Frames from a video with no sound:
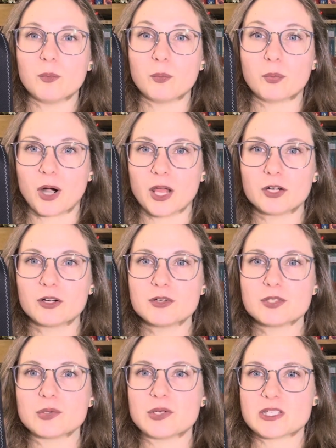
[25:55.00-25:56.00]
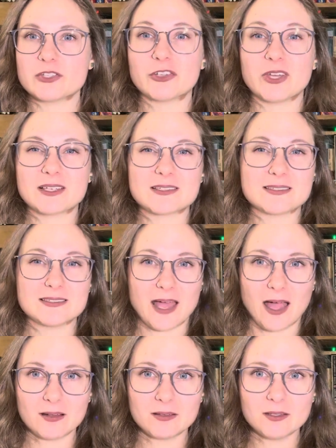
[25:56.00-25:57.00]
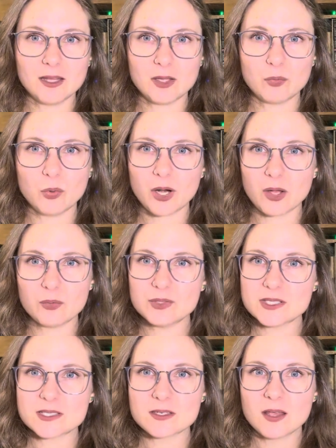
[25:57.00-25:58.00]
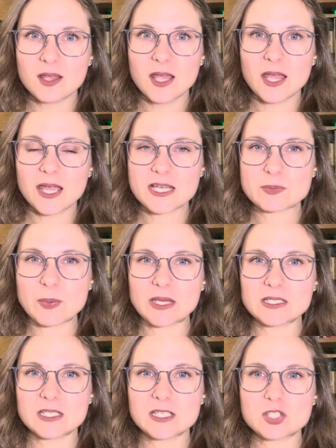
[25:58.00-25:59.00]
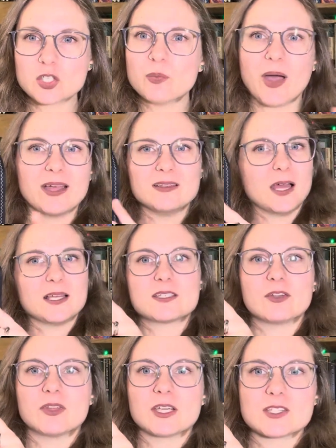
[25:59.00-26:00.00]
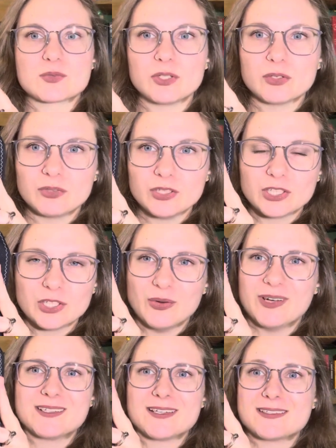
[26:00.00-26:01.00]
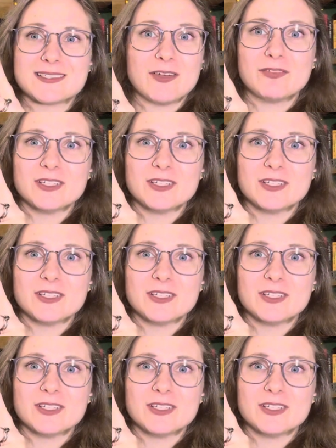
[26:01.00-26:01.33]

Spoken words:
brighter, so it doesn't look exactly like what I was expecting it to, but I still think it's really, really cute and definitely